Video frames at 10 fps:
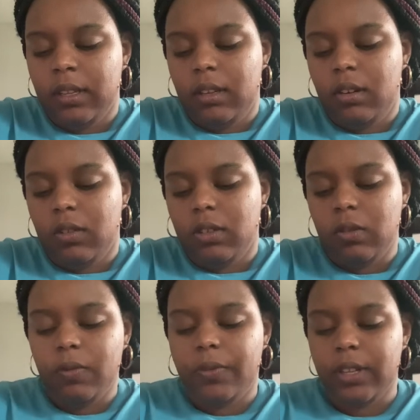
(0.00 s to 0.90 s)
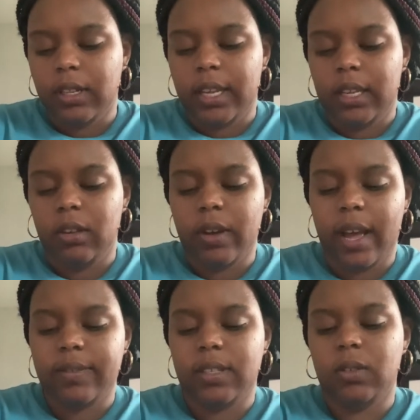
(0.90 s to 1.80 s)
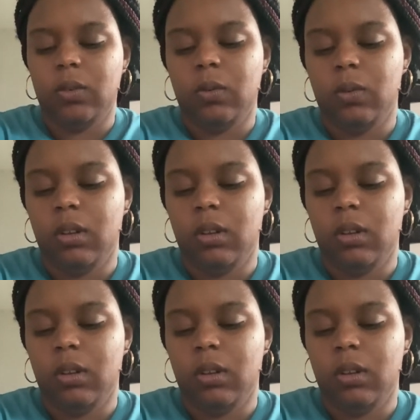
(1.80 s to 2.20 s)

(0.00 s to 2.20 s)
You know, don't feel like you have to